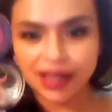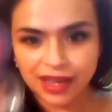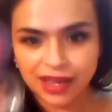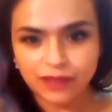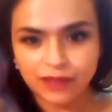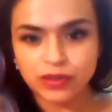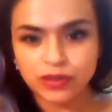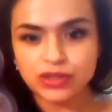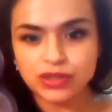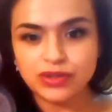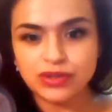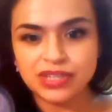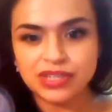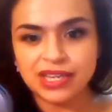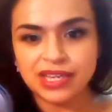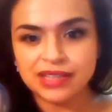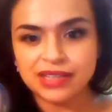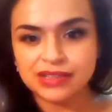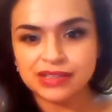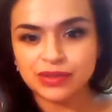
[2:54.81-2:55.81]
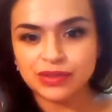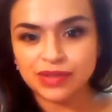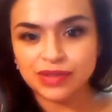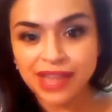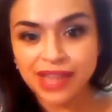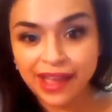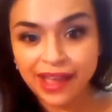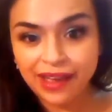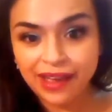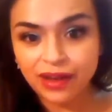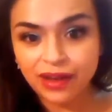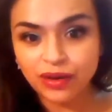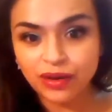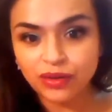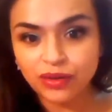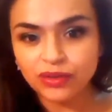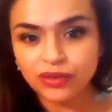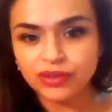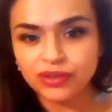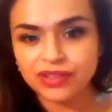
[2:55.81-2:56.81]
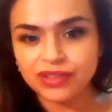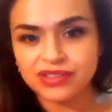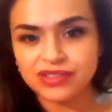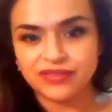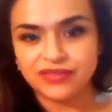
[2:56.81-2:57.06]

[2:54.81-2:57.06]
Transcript: I was using it so now there's